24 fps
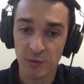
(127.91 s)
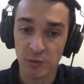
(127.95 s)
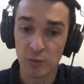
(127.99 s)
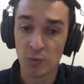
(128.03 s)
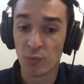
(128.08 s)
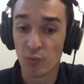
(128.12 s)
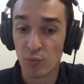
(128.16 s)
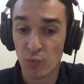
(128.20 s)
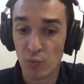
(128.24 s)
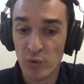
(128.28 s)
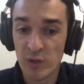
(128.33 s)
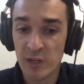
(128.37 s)

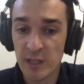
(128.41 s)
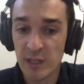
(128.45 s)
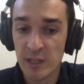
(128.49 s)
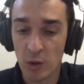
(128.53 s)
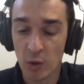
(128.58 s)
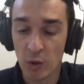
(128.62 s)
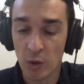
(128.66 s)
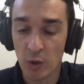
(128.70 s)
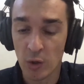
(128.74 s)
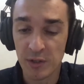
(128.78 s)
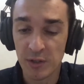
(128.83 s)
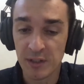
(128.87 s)
to
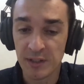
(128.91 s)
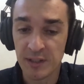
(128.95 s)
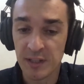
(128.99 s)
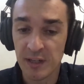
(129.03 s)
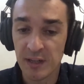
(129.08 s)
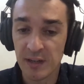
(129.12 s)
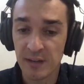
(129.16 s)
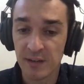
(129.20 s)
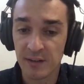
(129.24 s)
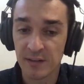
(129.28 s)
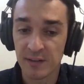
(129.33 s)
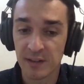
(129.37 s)
really
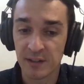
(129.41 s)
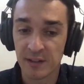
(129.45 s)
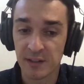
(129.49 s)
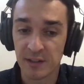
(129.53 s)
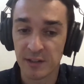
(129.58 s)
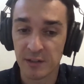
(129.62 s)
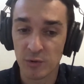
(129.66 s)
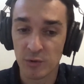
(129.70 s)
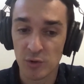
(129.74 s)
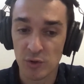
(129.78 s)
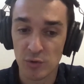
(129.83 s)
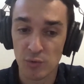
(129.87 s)
commoditize data
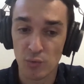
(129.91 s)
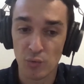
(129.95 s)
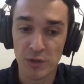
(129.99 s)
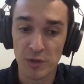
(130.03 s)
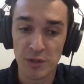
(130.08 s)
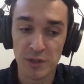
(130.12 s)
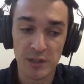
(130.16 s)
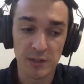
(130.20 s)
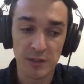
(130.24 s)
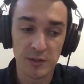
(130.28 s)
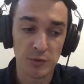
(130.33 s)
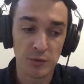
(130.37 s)
integration,
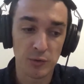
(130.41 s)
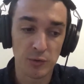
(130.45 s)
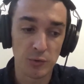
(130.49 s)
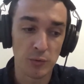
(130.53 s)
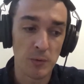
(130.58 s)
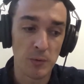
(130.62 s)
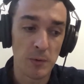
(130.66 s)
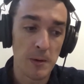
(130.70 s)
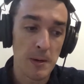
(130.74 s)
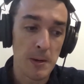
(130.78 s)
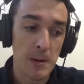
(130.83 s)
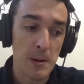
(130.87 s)
we need
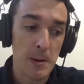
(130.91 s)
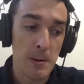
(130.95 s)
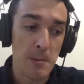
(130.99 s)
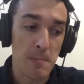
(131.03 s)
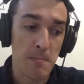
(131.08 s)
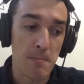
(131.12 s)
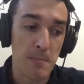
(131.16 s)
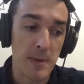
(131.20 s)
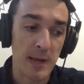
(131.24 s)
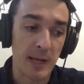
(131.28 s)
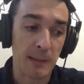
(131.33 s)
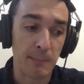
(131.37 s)
to
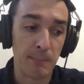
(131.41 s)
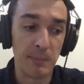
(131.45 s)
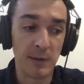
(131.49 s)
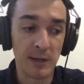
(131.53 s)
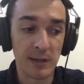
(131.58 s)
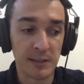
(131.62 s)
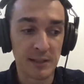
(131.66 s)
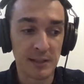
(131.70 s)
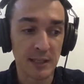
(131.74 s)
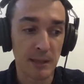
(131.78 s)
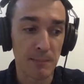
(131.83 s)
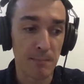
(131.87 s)
make
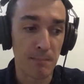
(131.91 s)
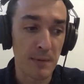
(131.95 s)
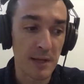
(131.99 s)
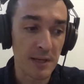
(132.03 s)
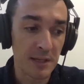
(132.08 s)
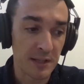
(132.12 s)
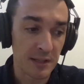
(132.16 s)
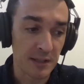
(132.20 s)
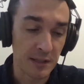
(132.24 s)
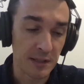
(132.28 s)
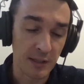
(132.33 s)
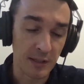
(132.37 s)
building and
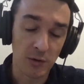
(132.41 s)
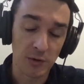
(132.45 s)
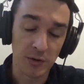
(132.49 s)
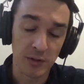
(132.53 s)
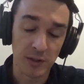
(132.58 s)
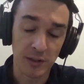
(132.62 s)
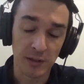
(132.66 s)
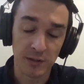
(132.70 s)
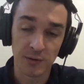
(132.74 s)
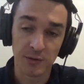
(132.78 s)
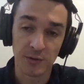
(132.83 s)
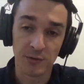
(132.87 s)
maintaining
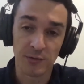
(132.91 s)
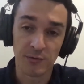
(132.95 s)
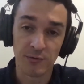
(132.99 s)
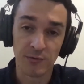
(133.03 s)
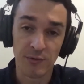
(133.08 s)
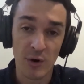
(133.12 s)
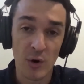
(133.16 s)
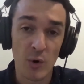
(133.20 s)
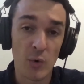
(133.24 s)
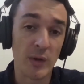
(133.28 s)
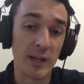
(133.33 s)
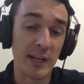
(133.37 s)
connectors
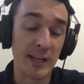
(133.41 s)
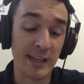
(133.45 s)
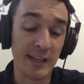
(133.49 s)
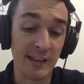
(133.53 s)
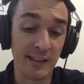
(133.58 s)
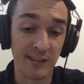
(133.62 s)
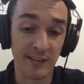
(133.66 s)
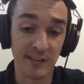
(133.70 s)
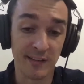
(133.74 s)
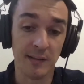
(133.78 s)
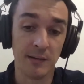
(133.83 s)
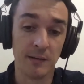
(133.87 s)
very
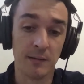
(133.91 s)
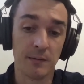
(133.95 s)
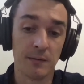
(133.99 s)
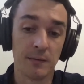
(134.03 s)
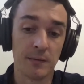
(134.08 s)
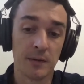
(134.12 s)
easy.